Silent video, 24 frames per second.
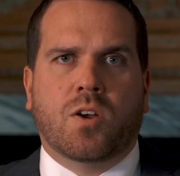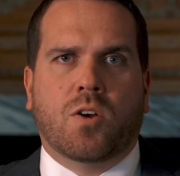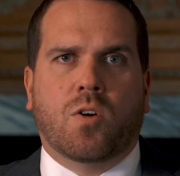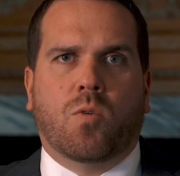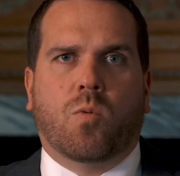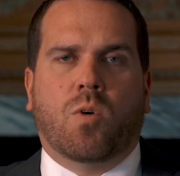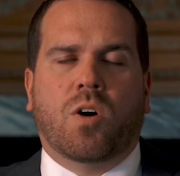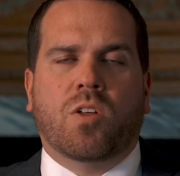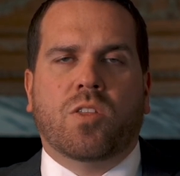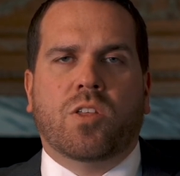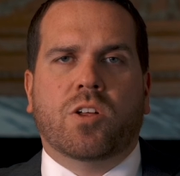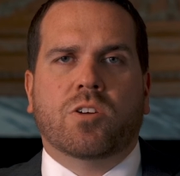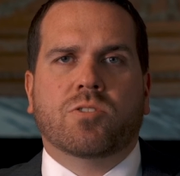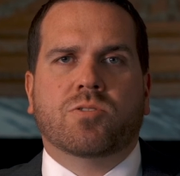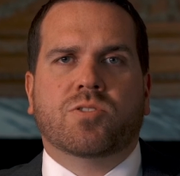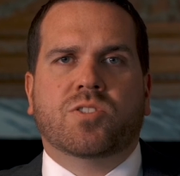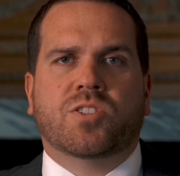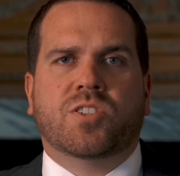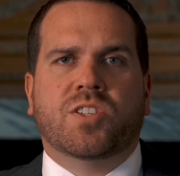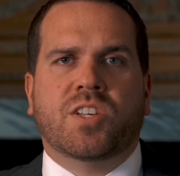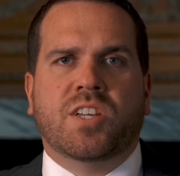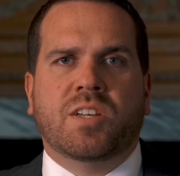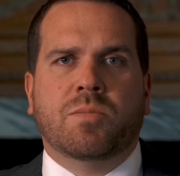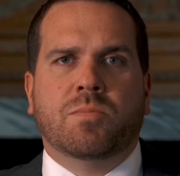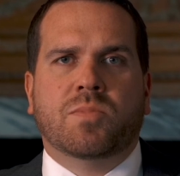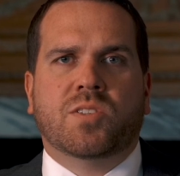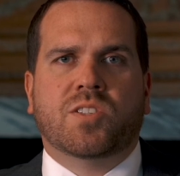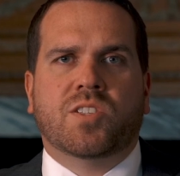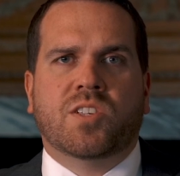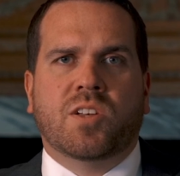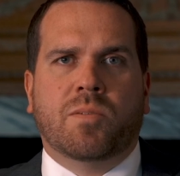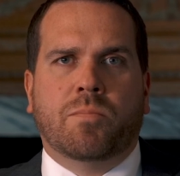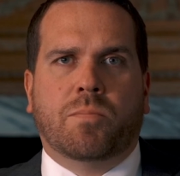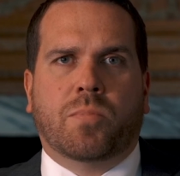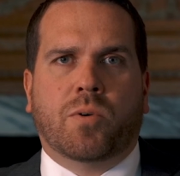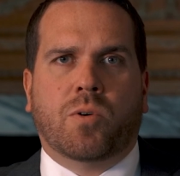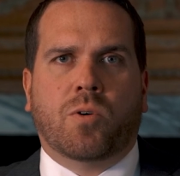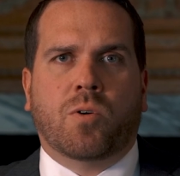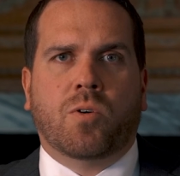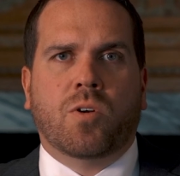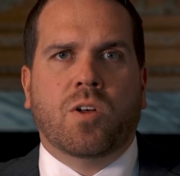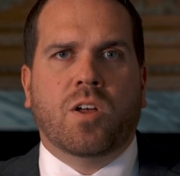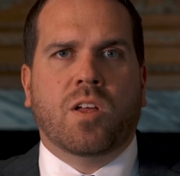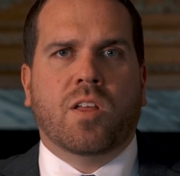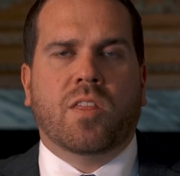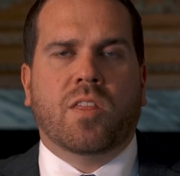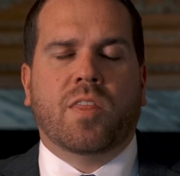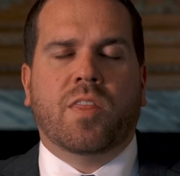While those seem simple,
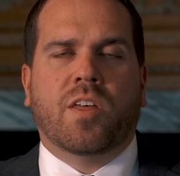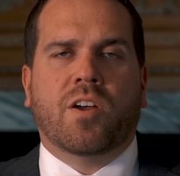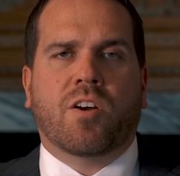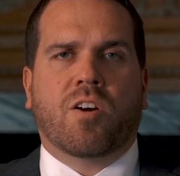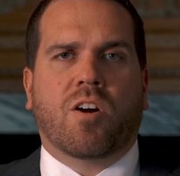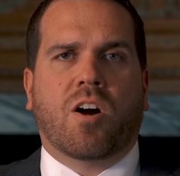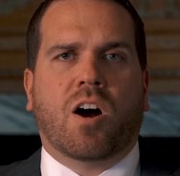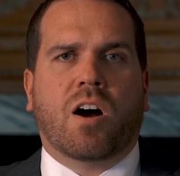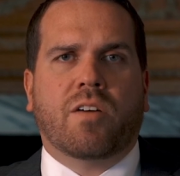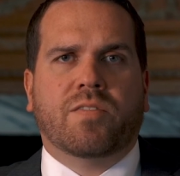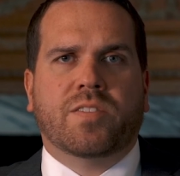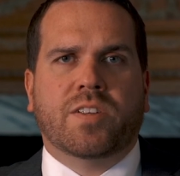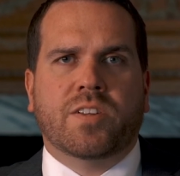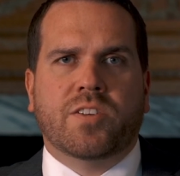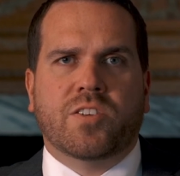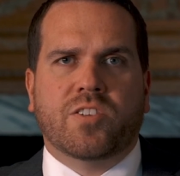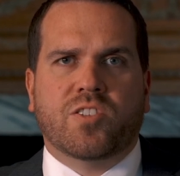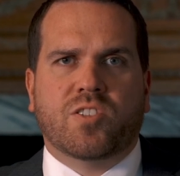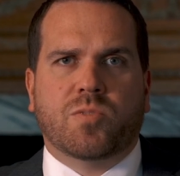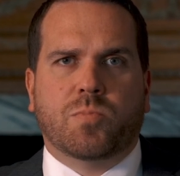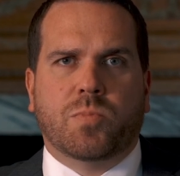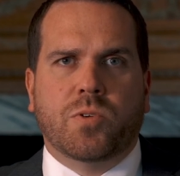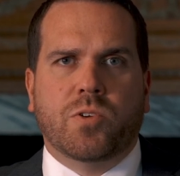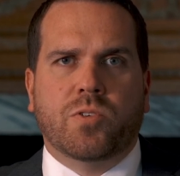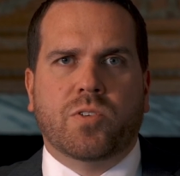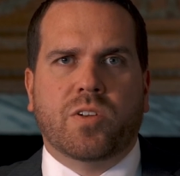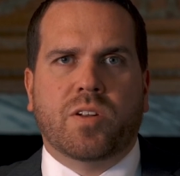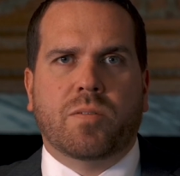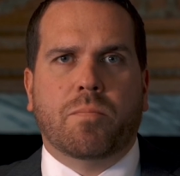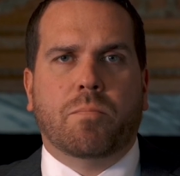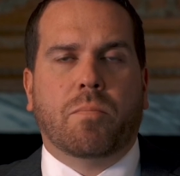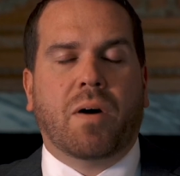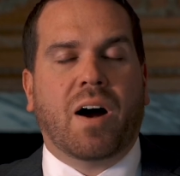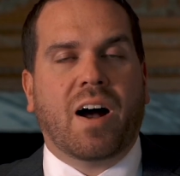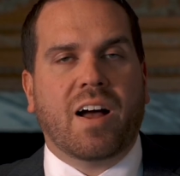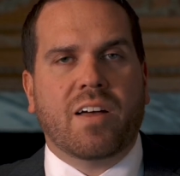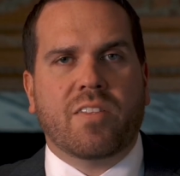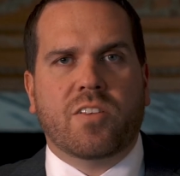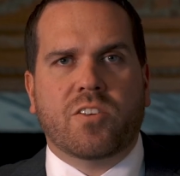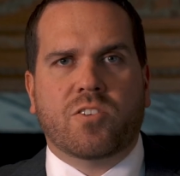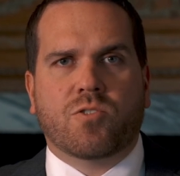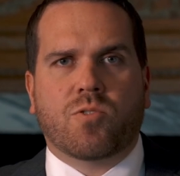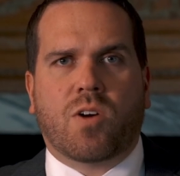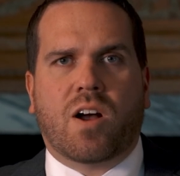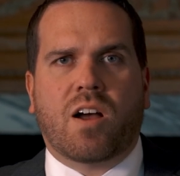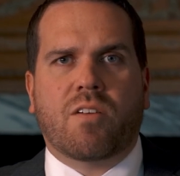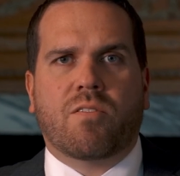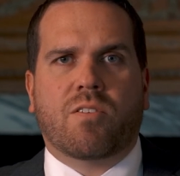they're often disputed by the
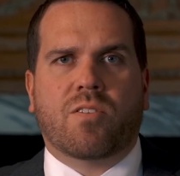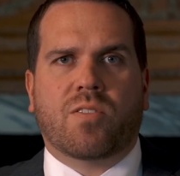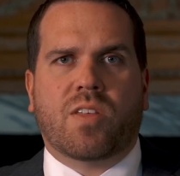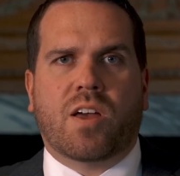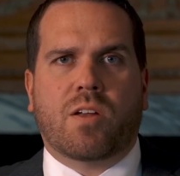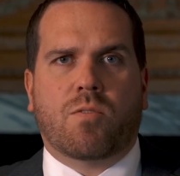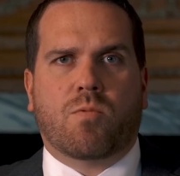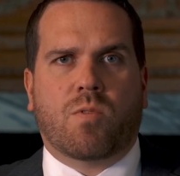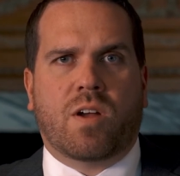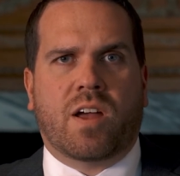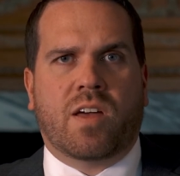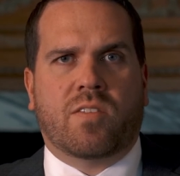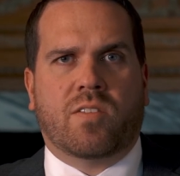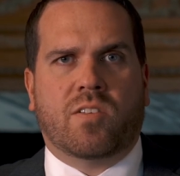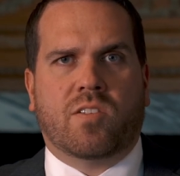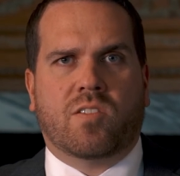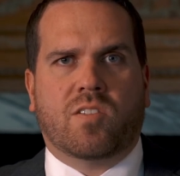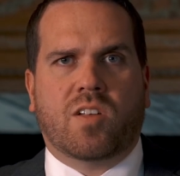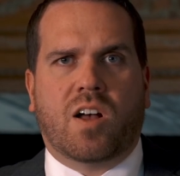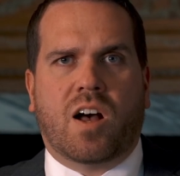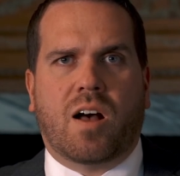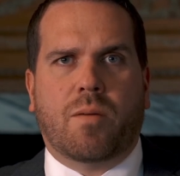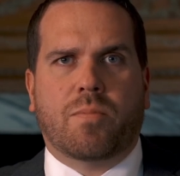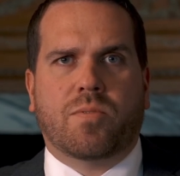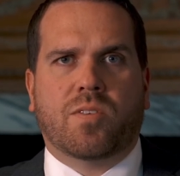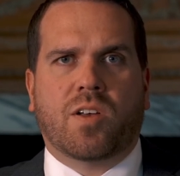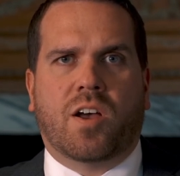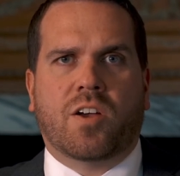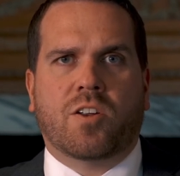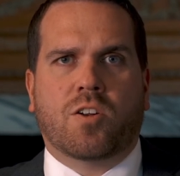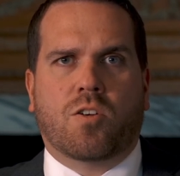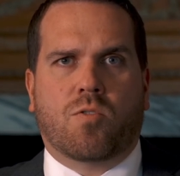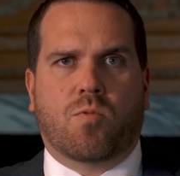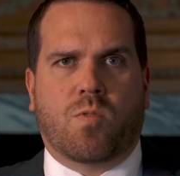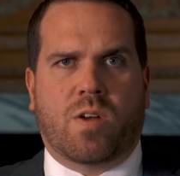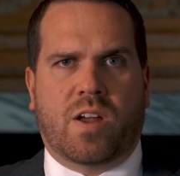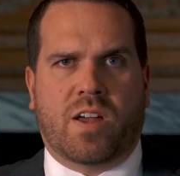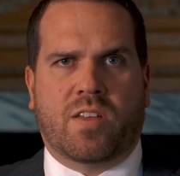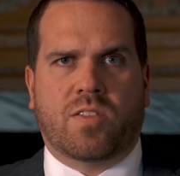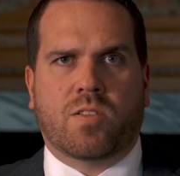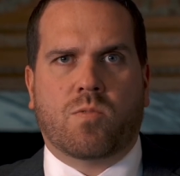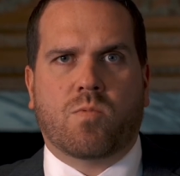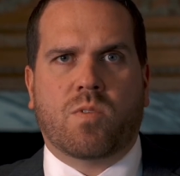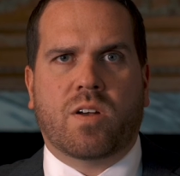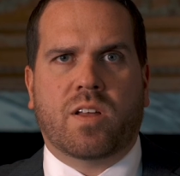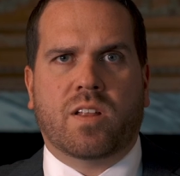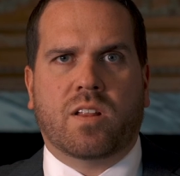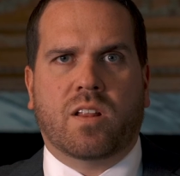driver that ran the stop sign or ran the
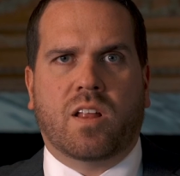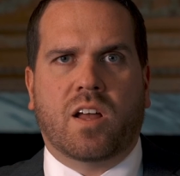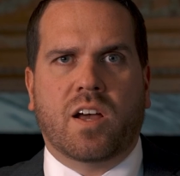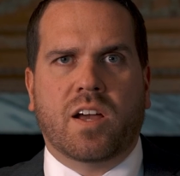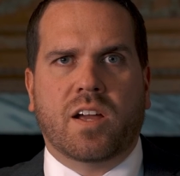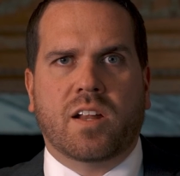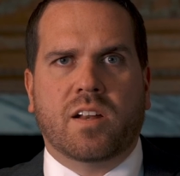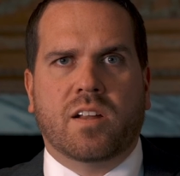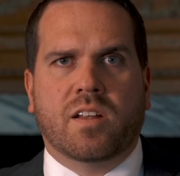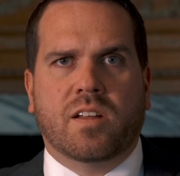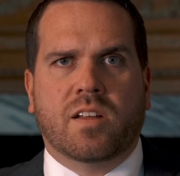red light.